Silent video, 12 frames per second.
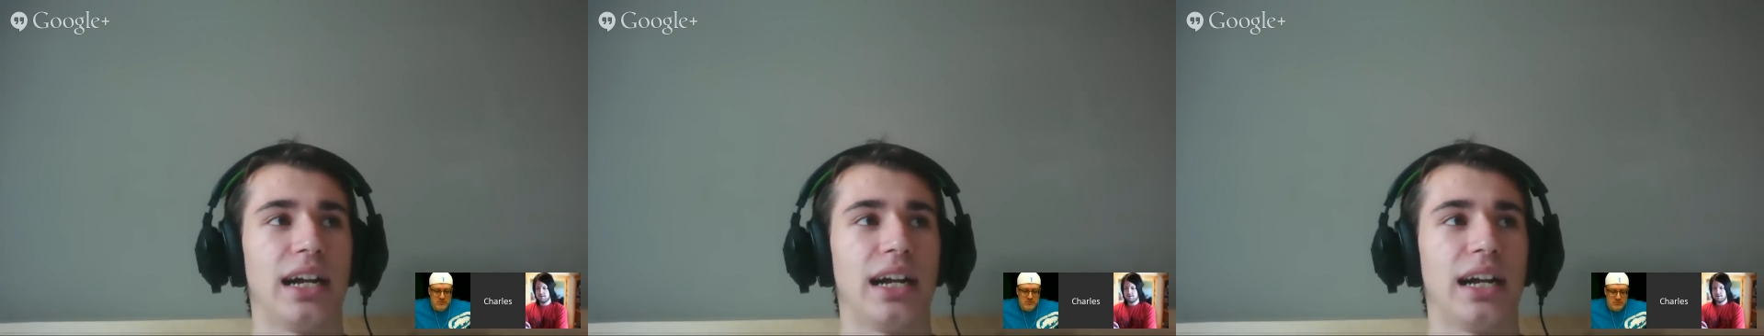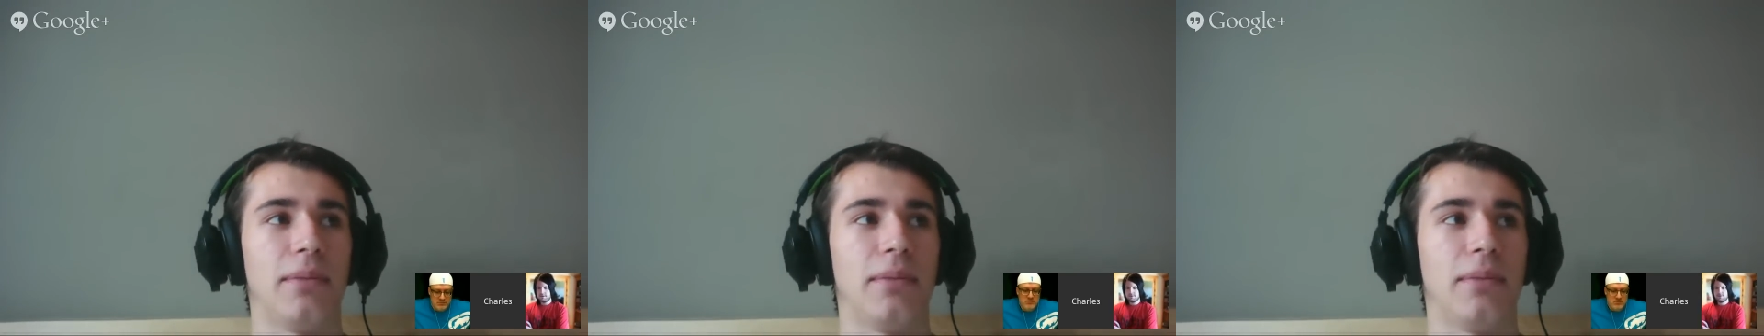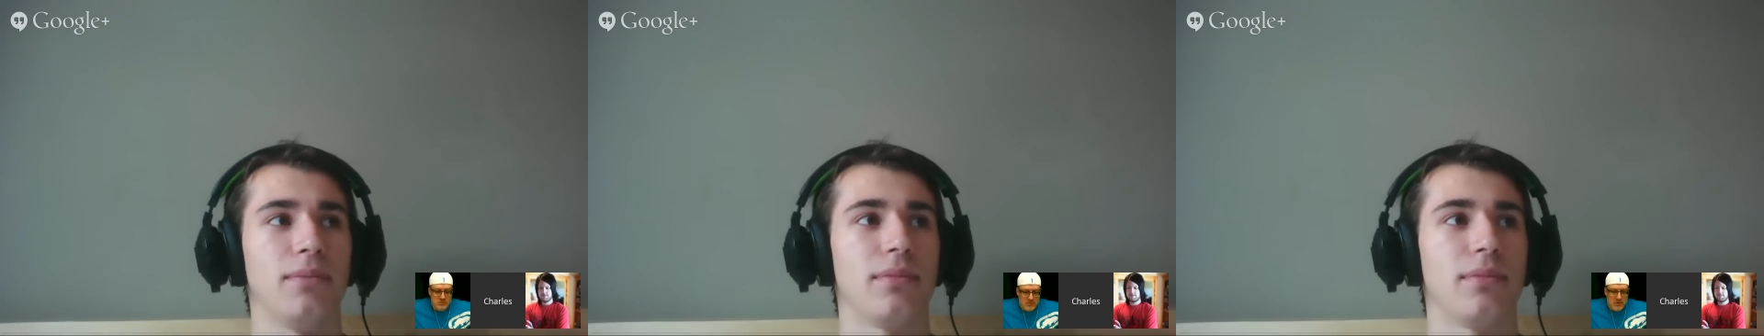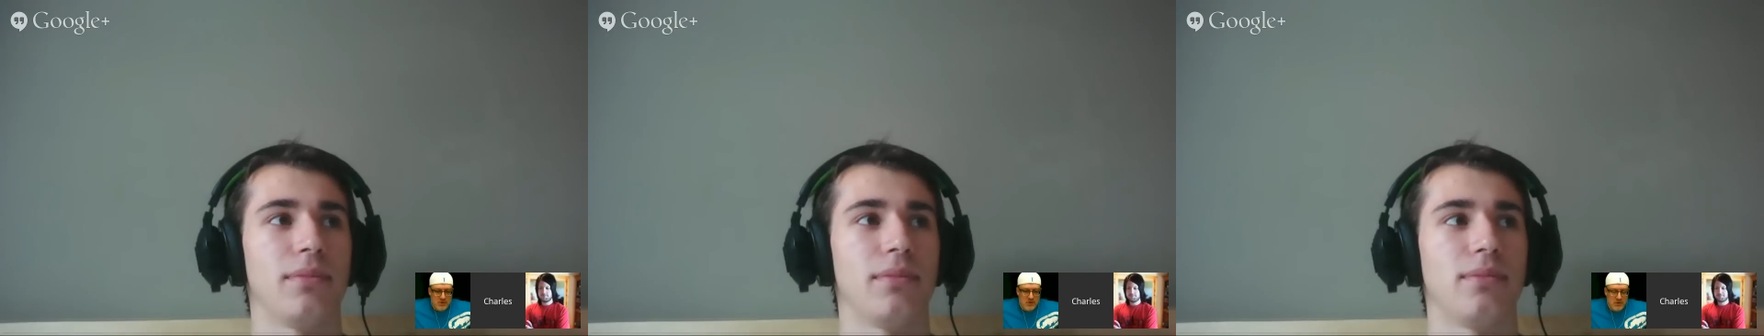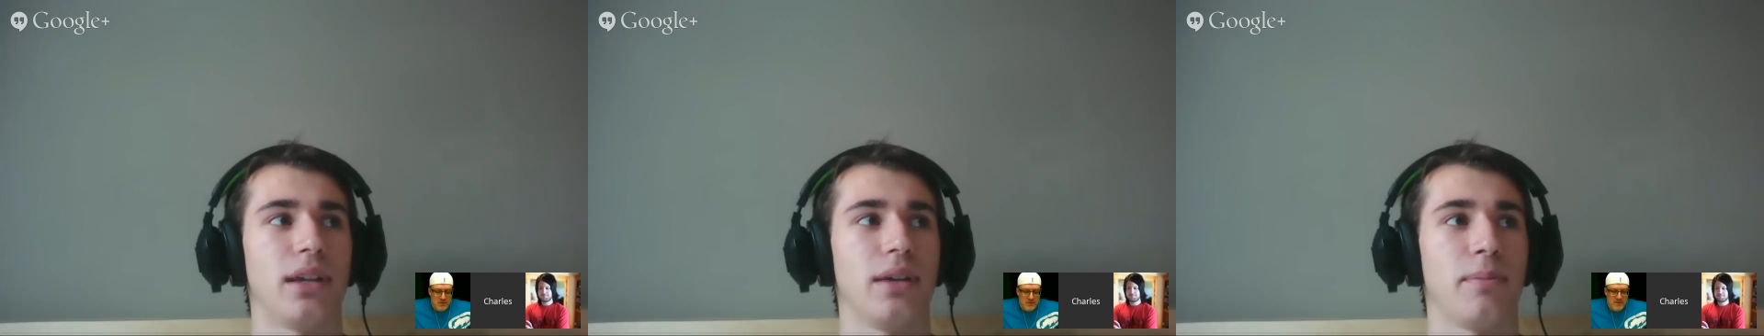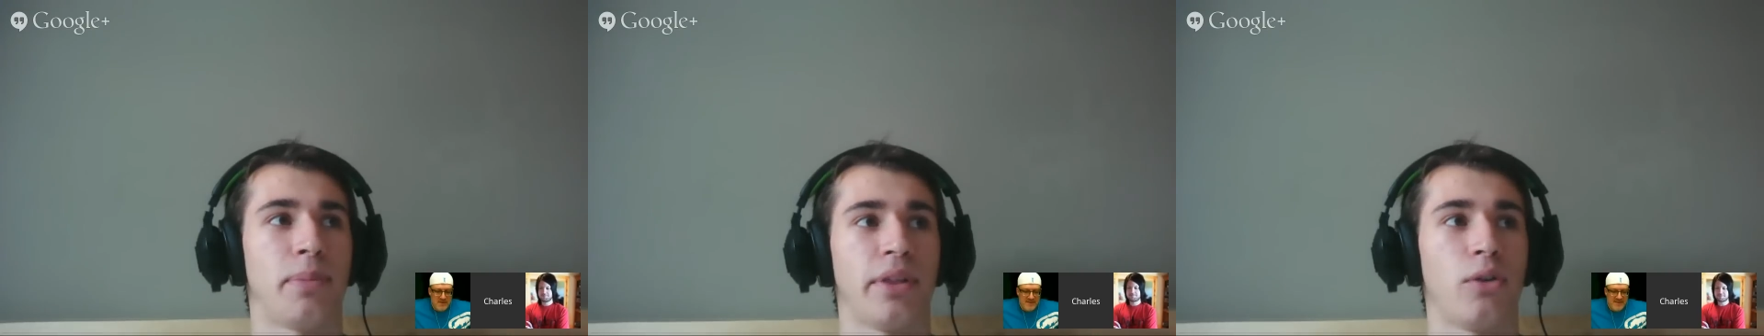
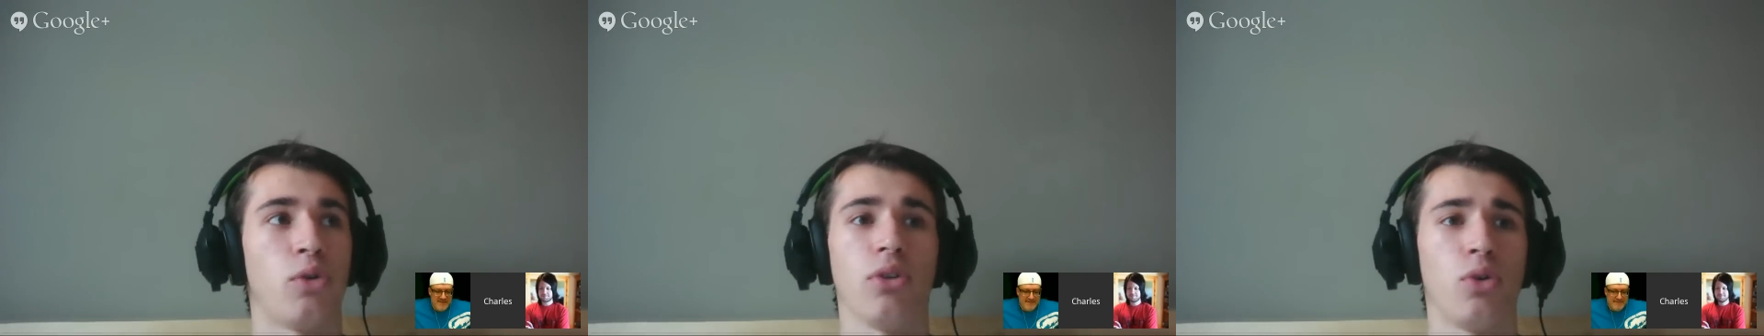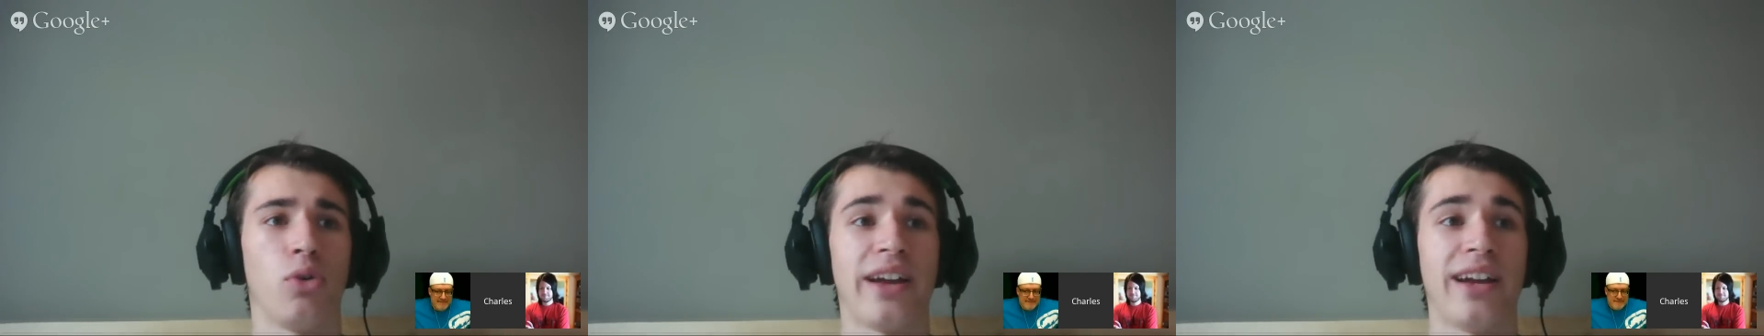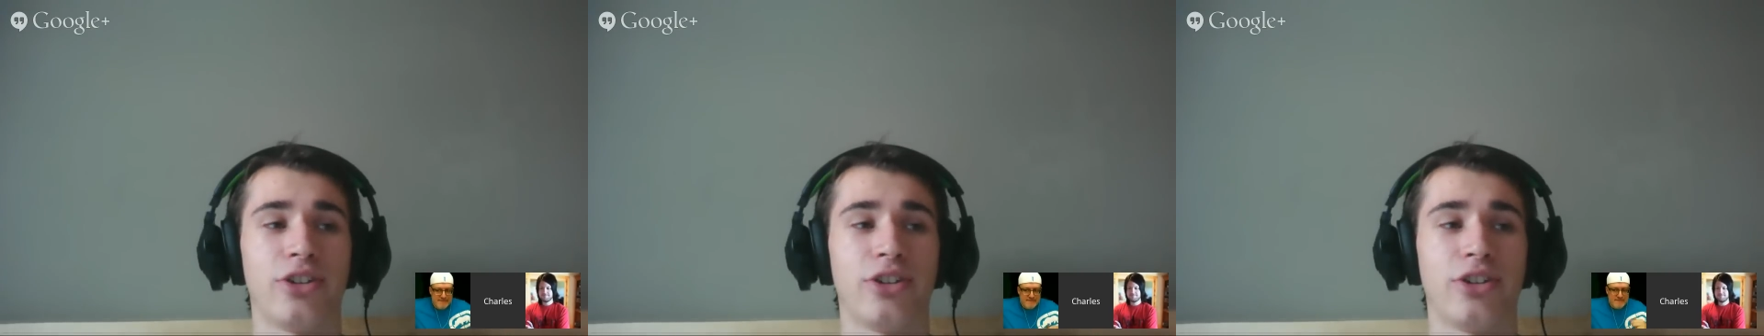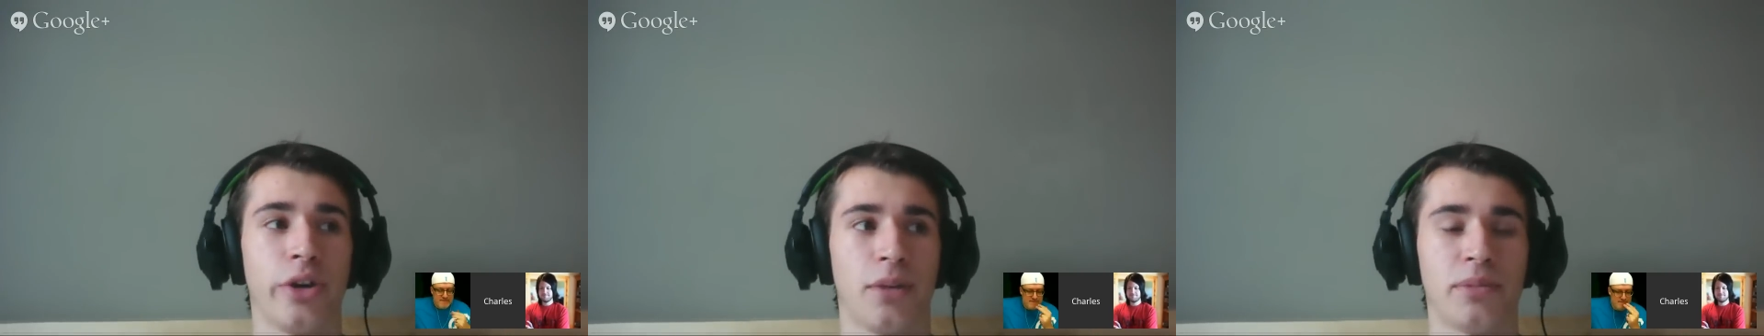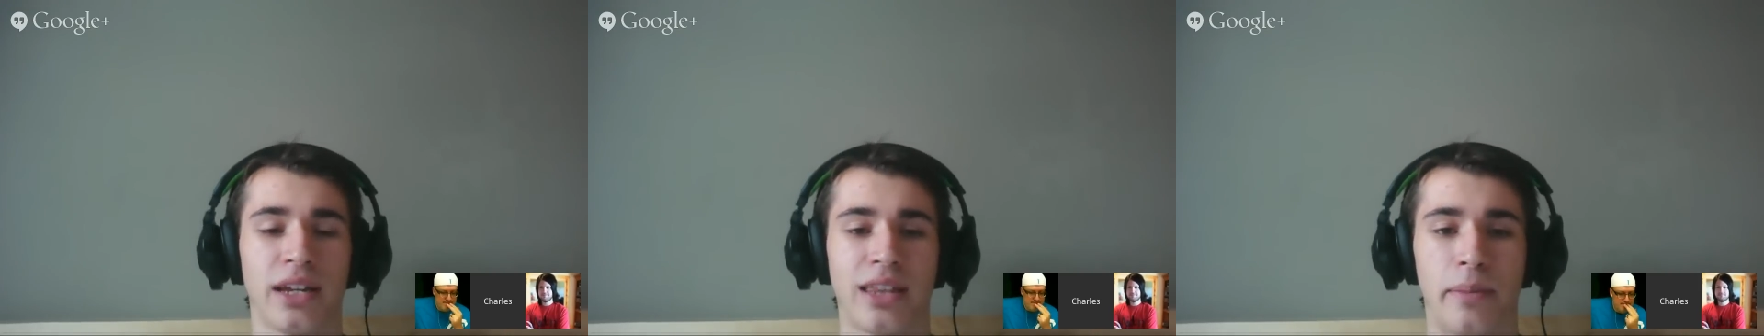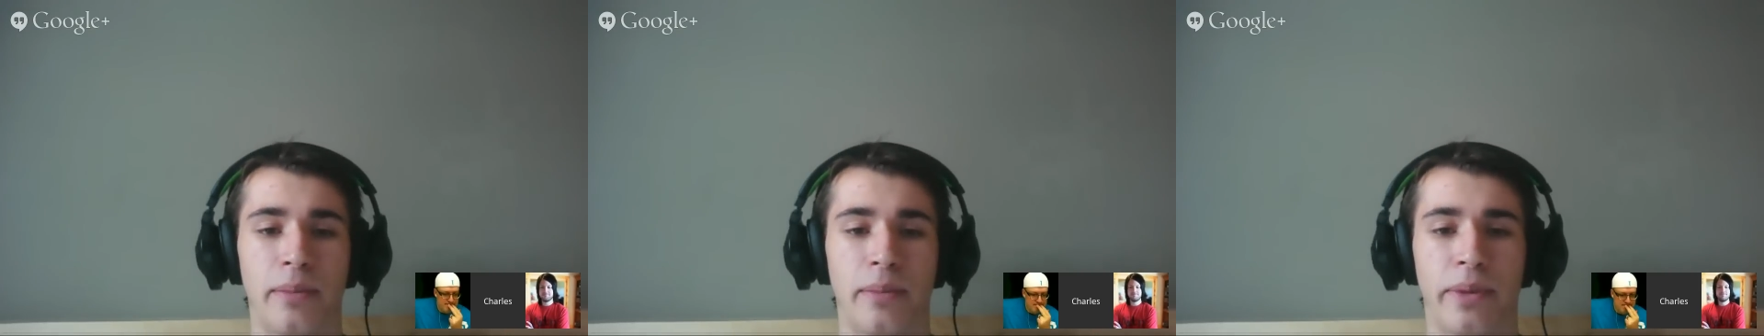But all they need to do is update
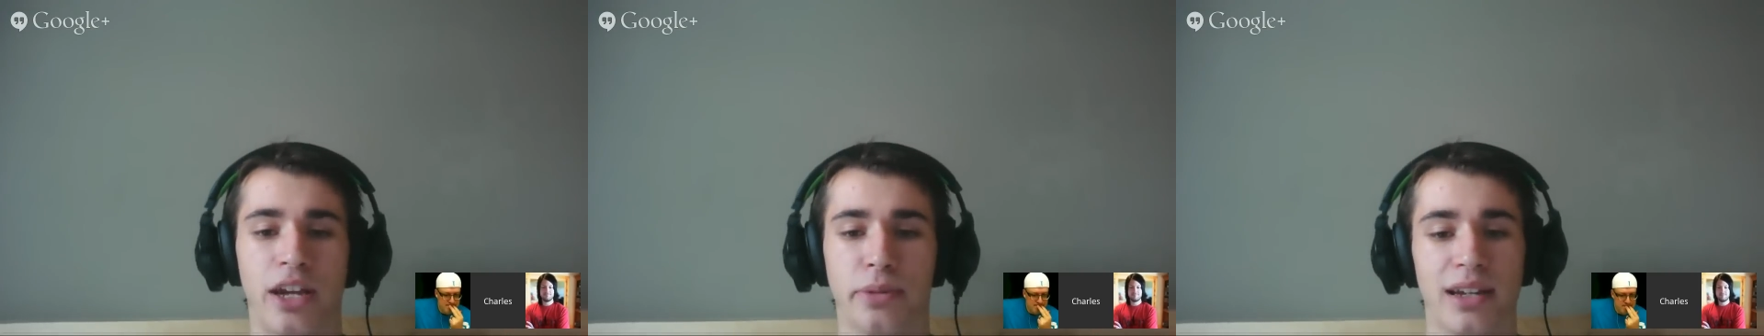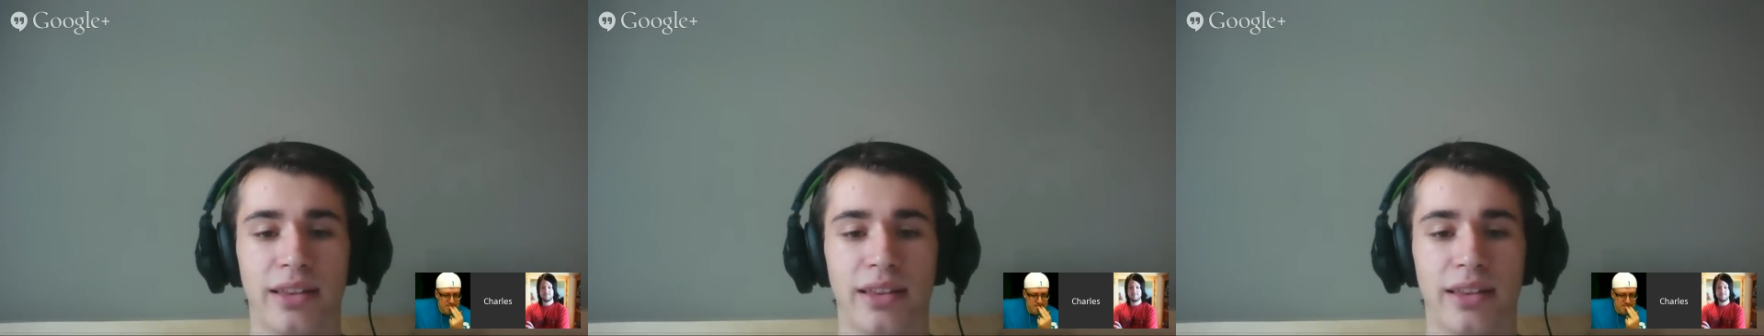their PHP,